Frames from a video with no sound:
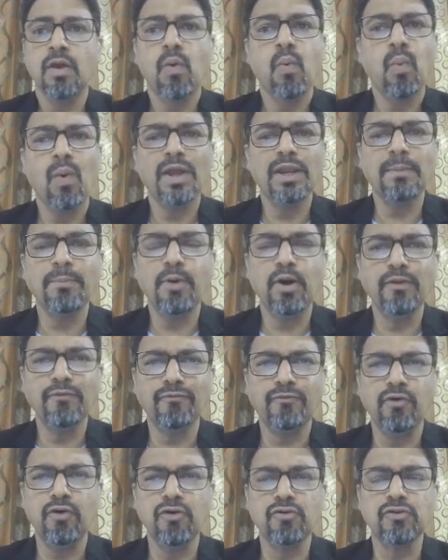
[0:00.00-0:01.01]
1 upon
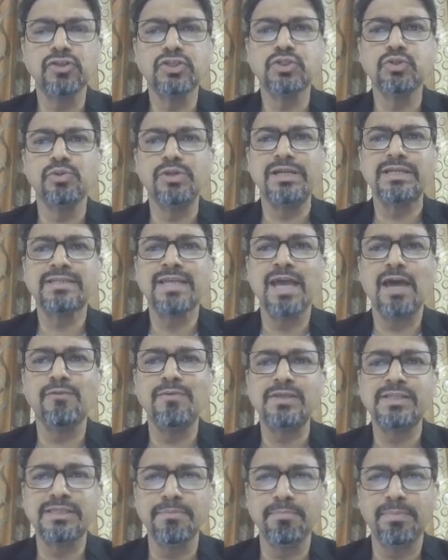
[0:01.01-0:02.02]
4, students, can we
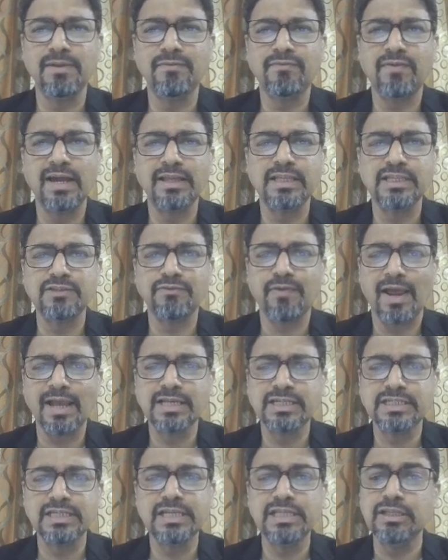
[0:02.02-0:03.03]
simplify this
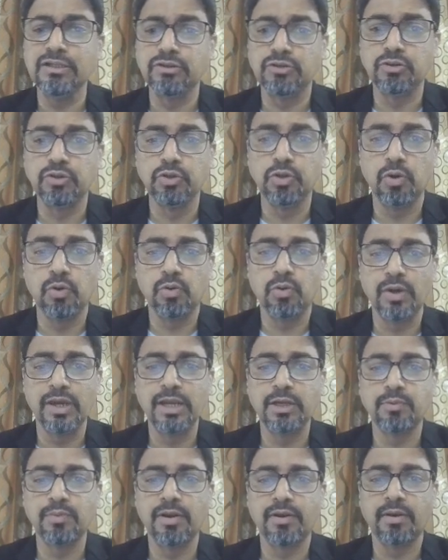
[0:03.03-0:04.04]
fraction? No,
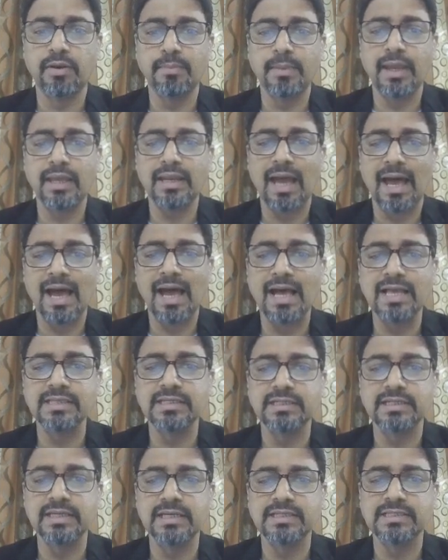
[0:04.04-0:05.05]
it will remain as
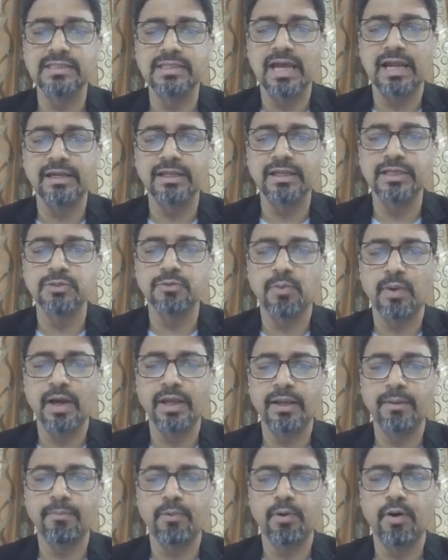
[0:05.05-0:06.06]
it is, that is 1
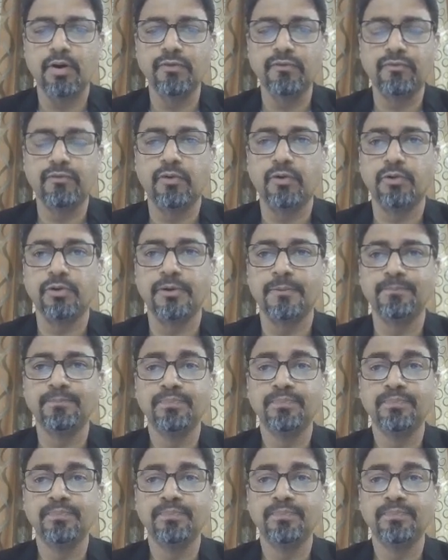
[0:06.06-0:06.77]
upon 4.